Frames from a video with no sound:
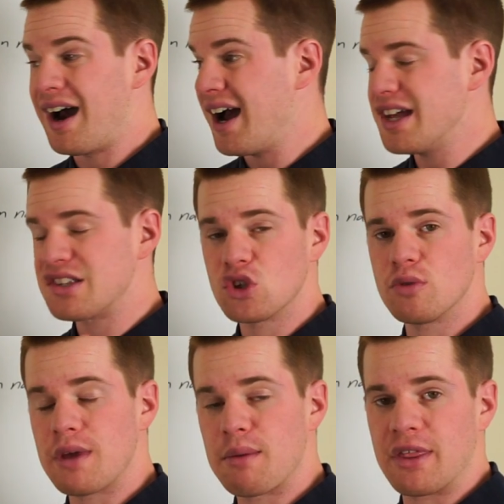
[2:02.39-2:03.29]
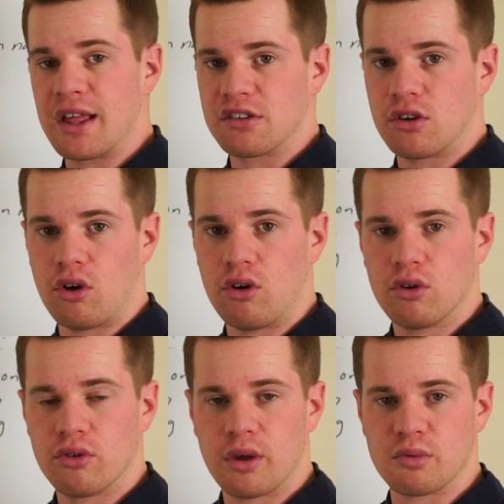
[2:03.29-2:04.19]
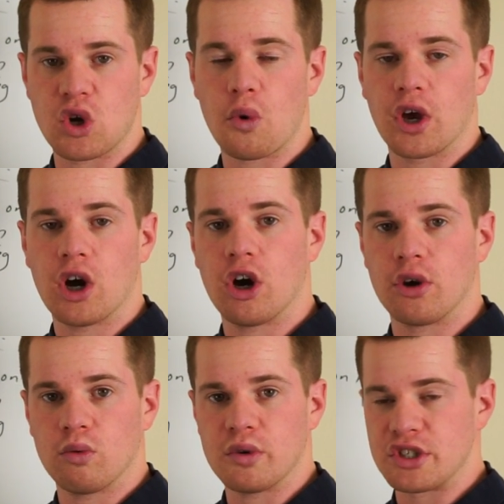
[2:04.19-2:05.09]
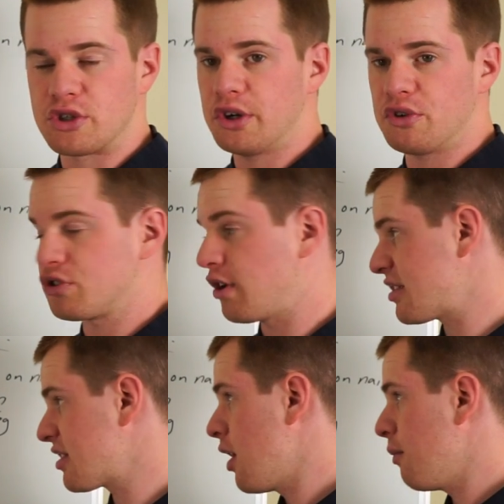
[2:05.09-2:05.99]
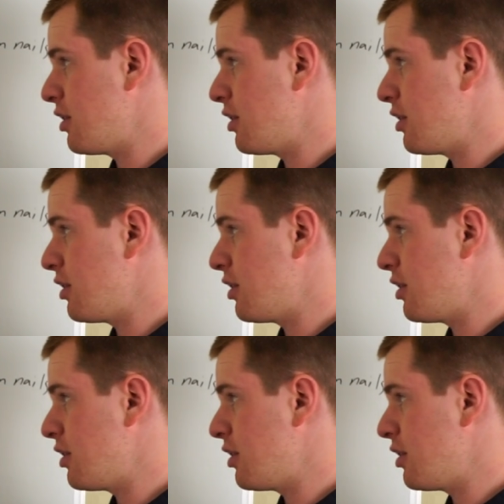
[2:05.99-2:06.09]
I assume maybe that's all that was going on was adrenal stress,